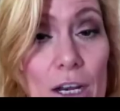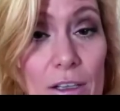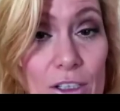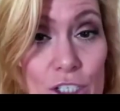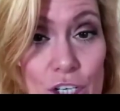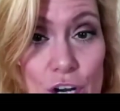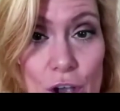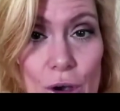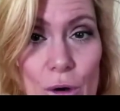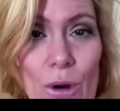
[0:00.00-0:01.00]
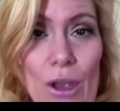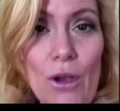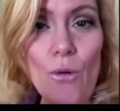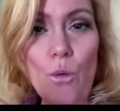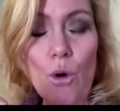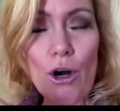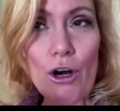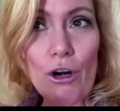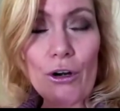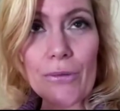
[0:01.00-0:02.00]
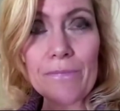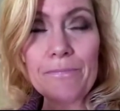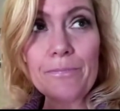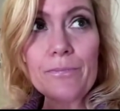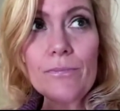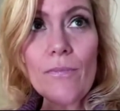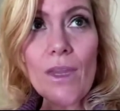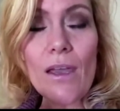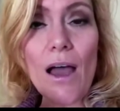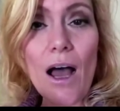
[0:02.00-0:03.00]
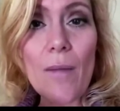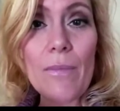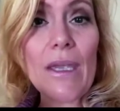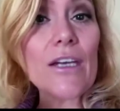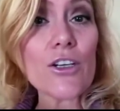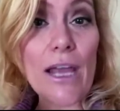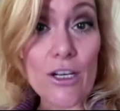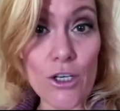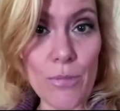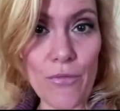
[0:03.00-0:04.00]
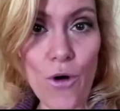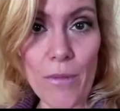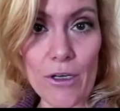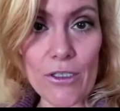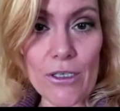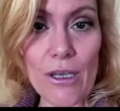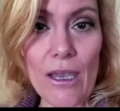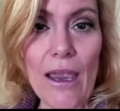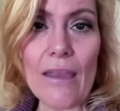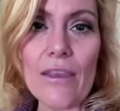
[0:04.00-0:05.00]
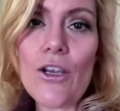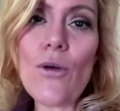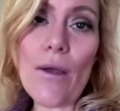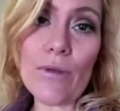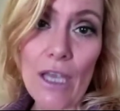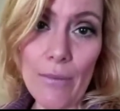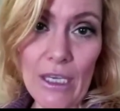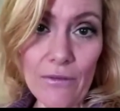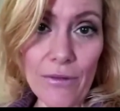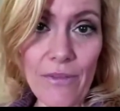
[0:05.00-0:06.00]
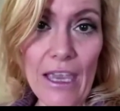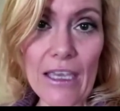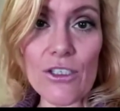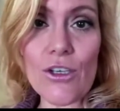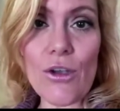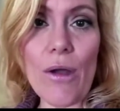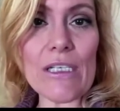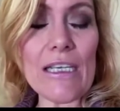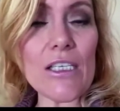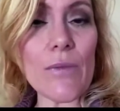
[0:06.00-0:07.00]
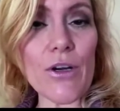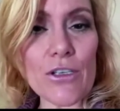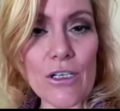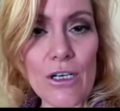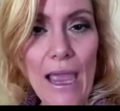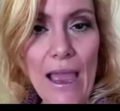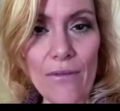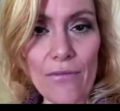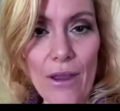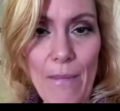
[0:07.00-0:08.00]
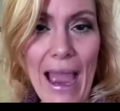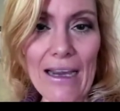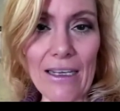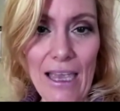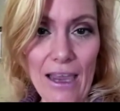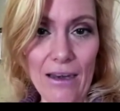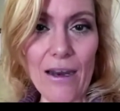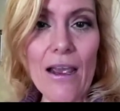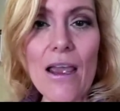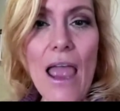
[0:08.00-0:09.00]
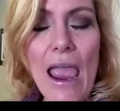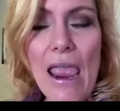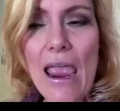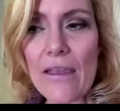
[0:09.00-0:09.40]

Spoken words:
show were international performers. And they knew I was coming in from Vegas, so I was an easy person to have come back again. Mm-hmm. And